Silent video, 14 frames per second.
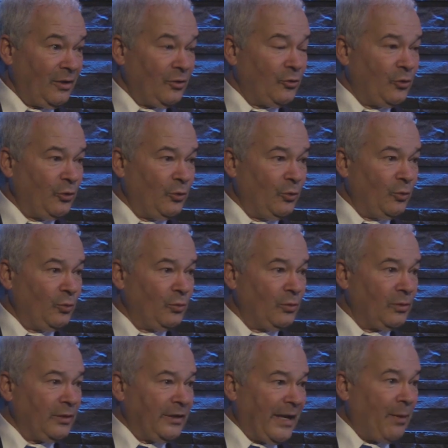to
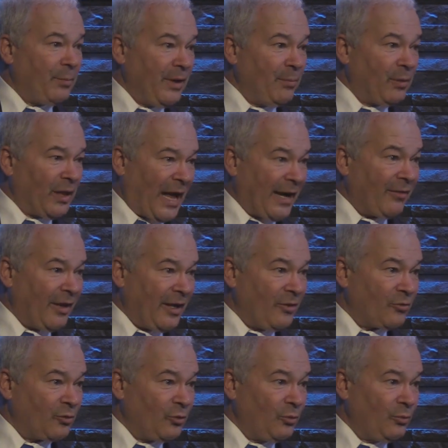get people out of the high
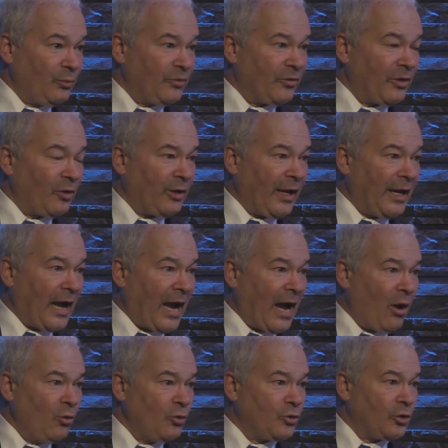school, we said, okay,
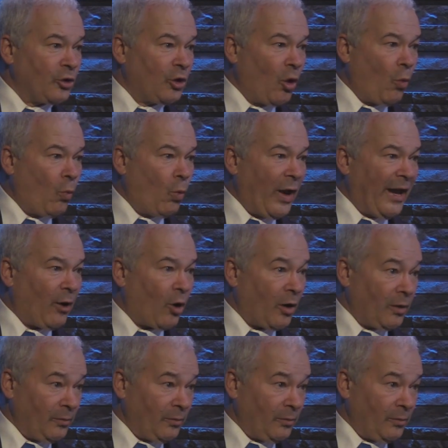out to go where?